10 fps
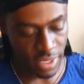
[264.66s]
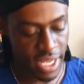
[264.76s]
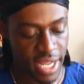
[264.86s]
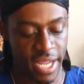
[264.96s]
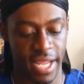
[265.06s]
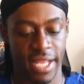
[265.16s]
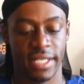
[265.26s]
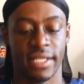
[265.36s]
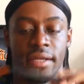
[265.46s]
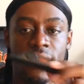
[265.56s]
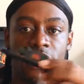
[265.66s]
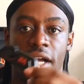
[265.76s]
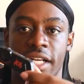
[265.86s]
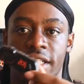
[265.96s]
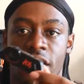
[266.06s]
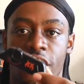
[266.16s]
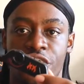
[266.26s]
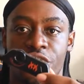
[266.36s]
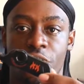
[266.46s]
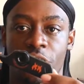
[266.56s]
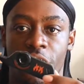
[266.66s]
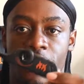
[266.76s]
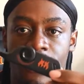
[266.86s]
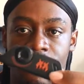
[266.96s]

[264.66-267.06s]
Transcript: And on this controller,